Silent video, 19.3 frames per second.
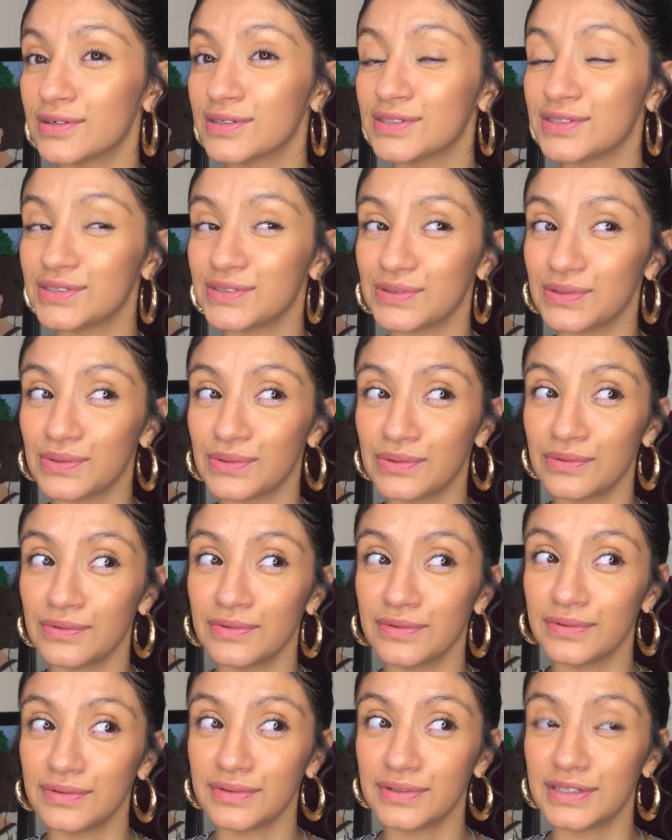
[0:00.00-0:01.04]
So
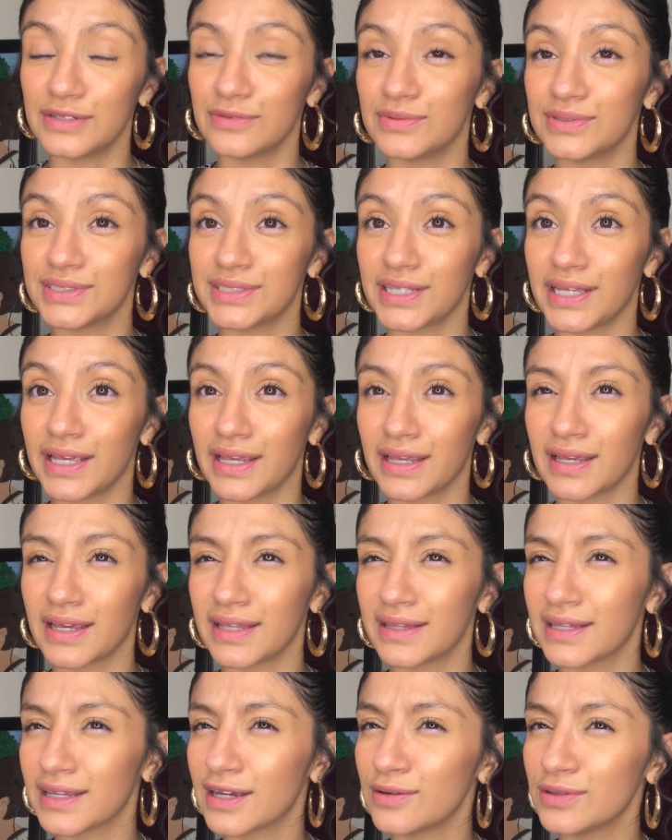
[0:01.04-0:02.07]
it was like, I
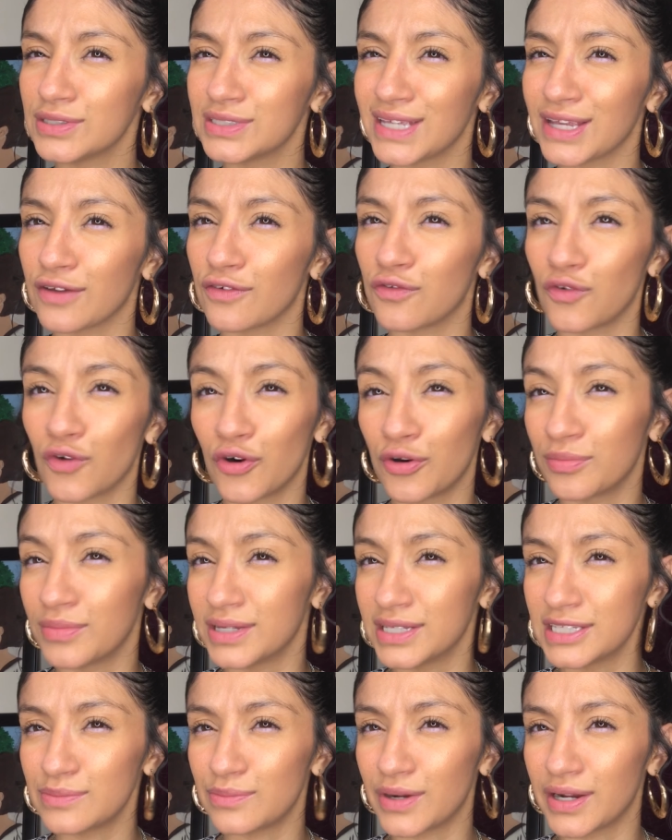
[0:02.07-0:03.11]
think I was like 4
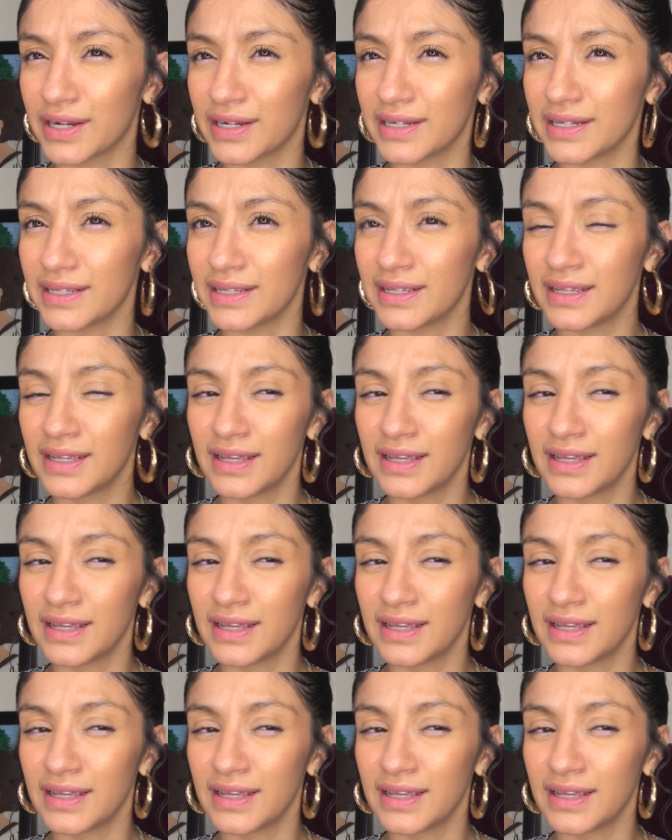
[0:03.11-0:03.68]
months pregnant